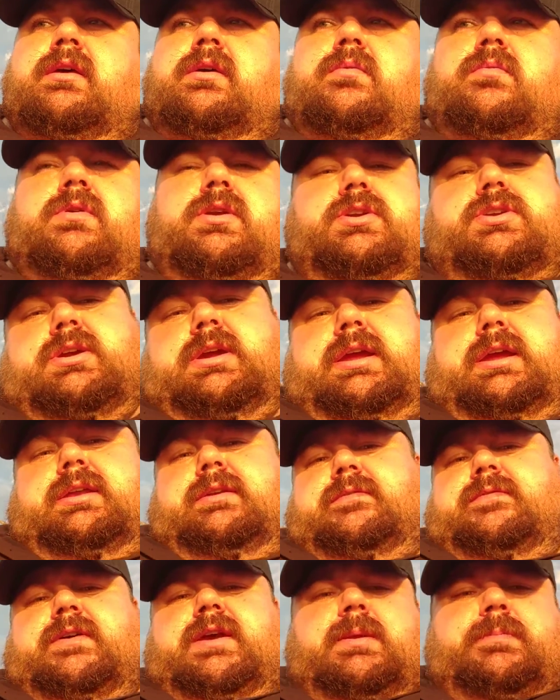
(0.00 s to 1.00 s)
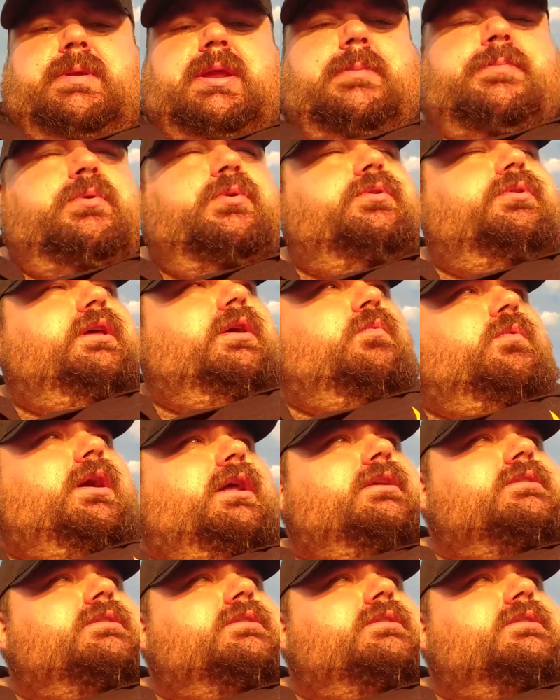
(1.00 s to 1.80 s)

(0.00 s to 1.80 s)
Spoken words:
We're trying to find people that want